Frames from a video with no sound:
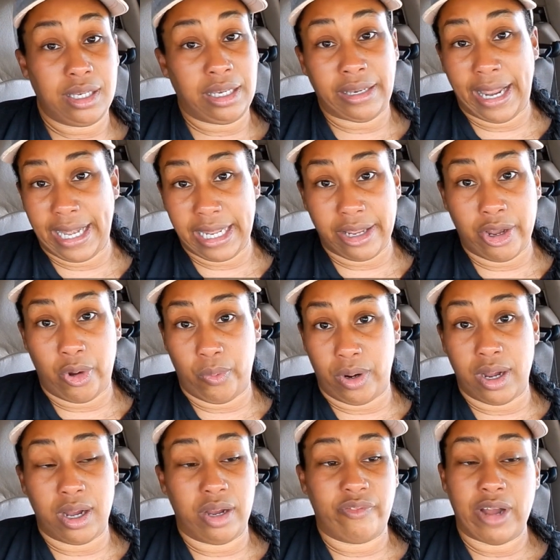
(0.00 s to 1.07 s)
letting go
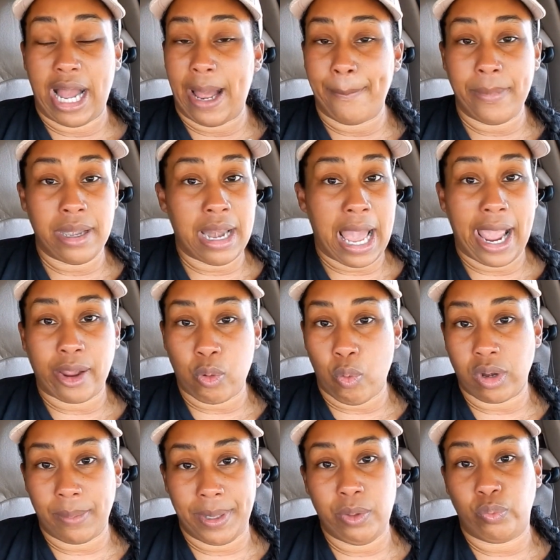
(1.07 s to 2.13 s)
of i'm not
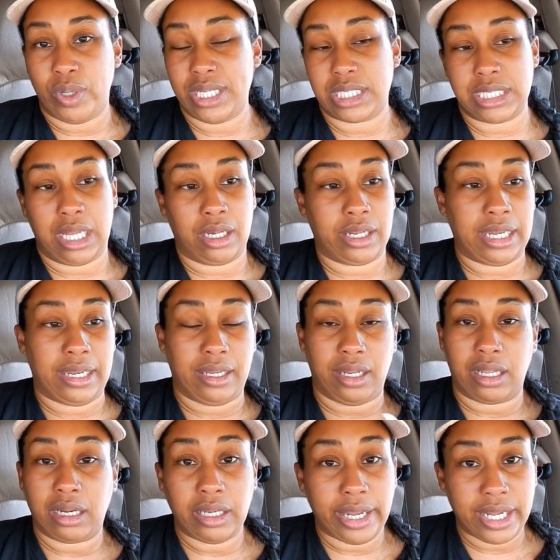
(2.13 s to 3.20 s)
going to be reselling
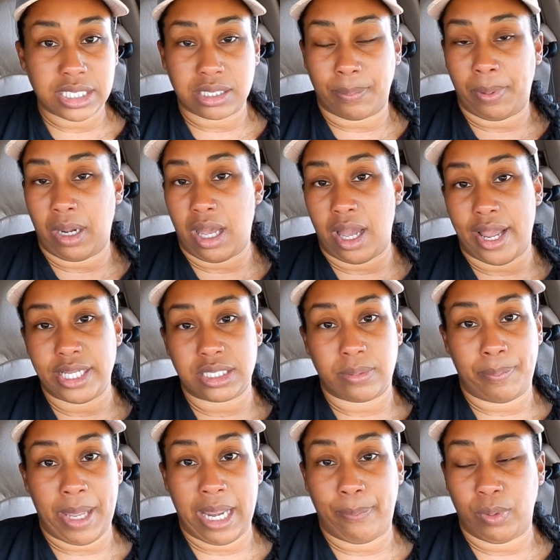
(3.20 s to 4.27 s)
any cleaning
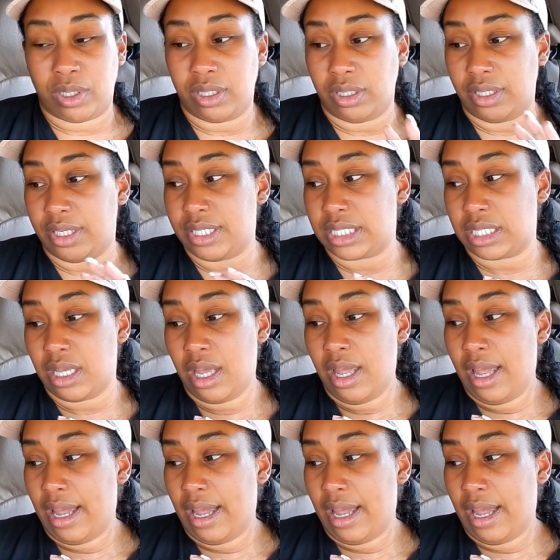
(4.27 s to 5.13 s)
supplies paper goods